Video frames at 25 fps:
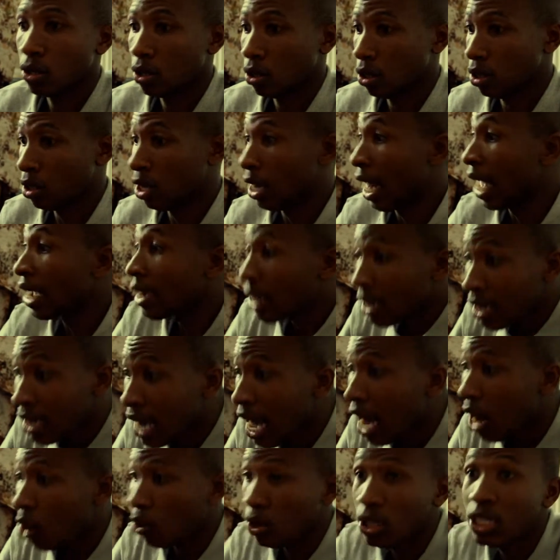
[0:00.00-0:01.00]
like
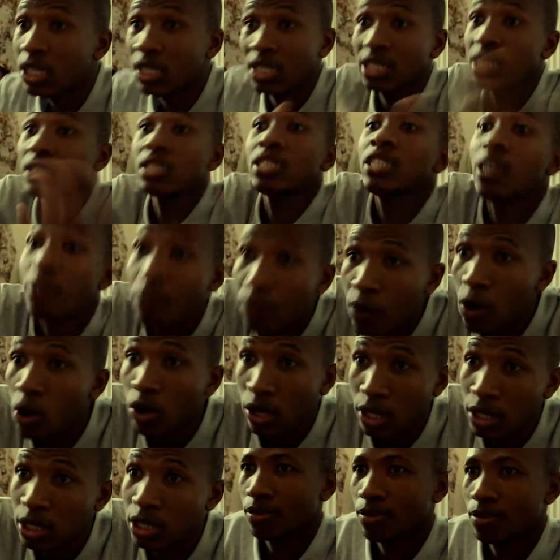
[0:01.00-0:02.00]
now, this is the
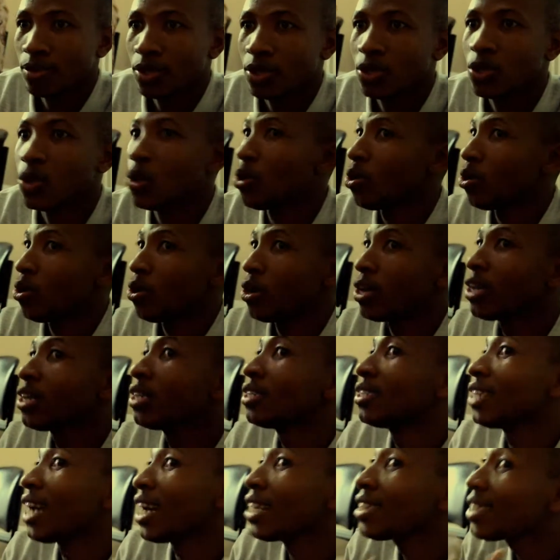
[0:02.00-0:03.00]
voice. So
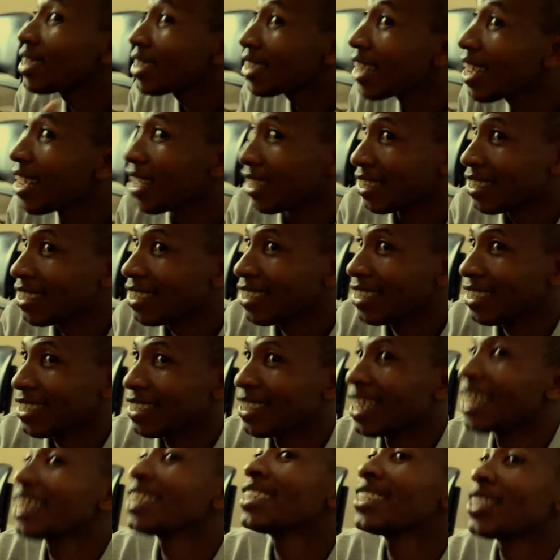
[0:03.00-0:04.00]
in that sense,
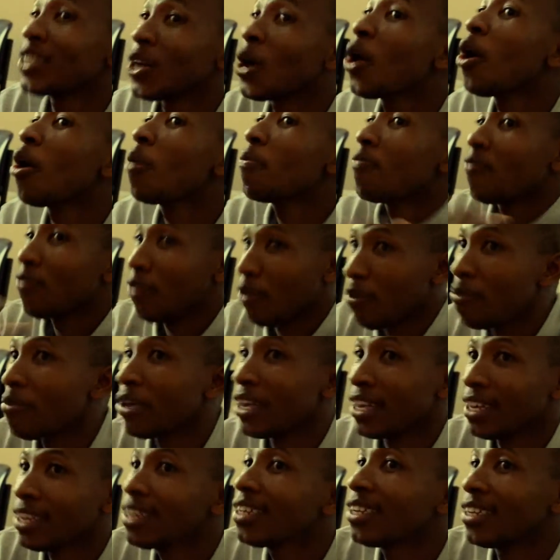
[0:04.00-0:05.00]
there is a hope for
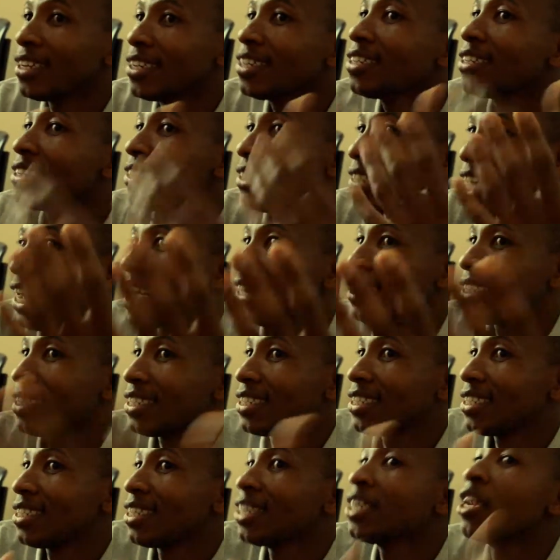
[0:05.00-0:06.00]
me that
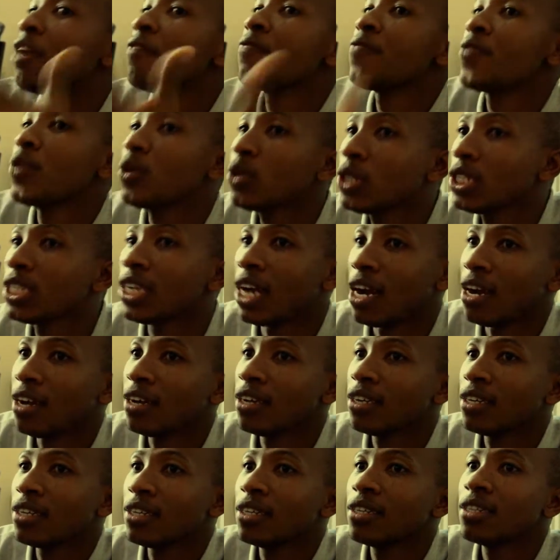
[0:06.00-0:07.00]
in the future,
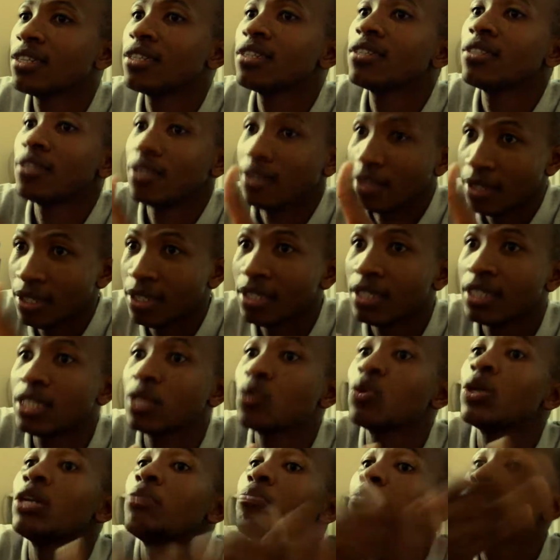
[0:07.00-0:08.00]
it
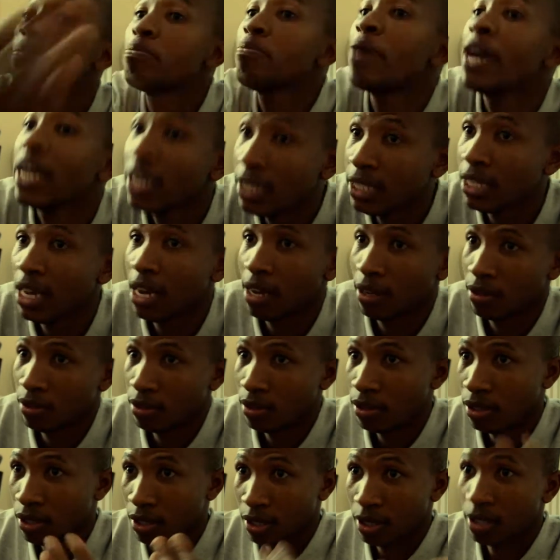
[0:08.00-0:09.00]
will be better
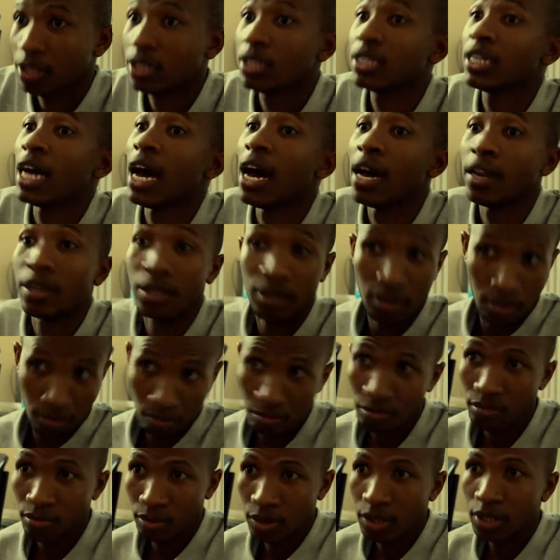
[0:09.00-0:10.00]
than
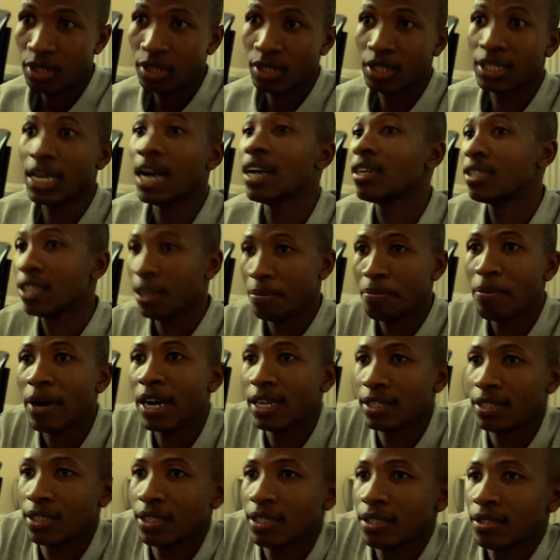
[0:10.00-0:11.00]
the
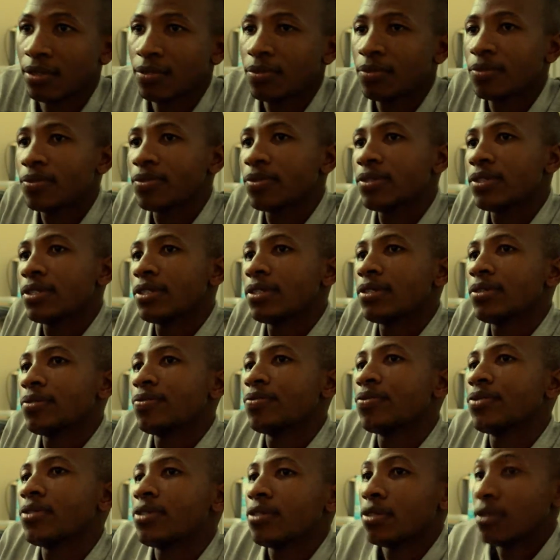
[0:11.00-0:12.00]
past,
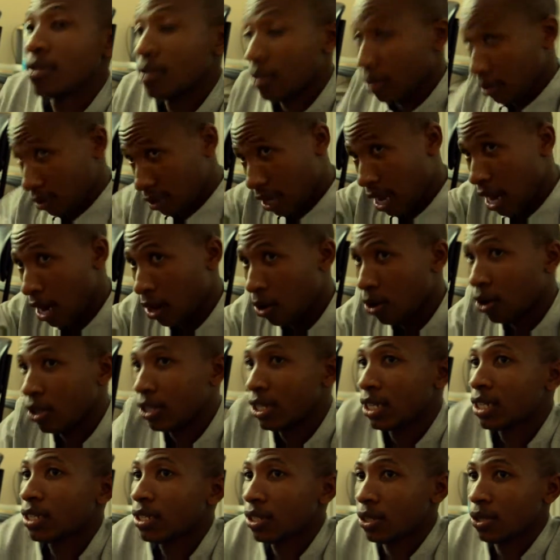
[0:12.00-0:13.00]

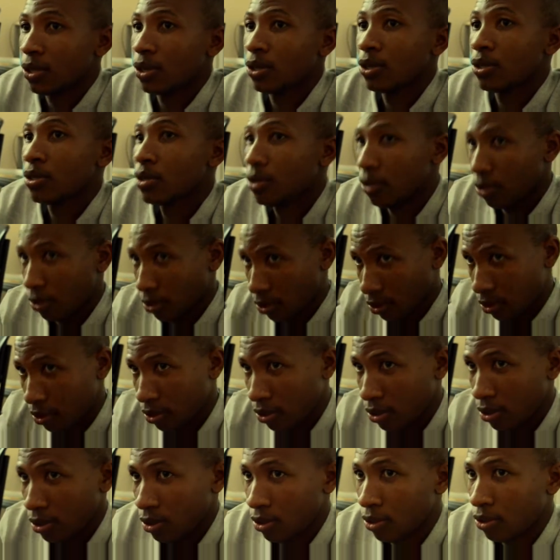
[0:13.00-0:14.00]
according to
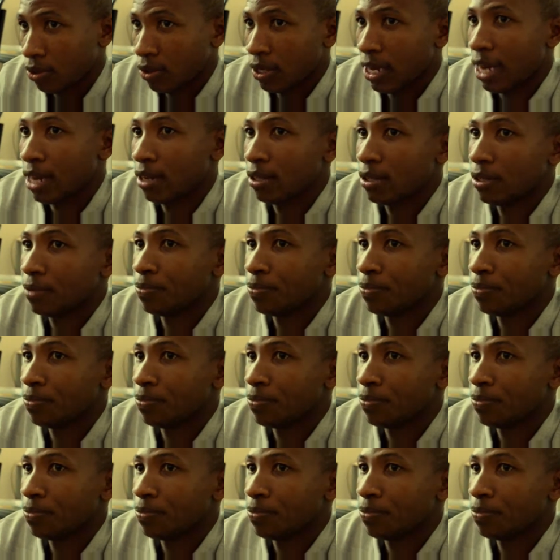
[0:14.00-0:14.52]
that.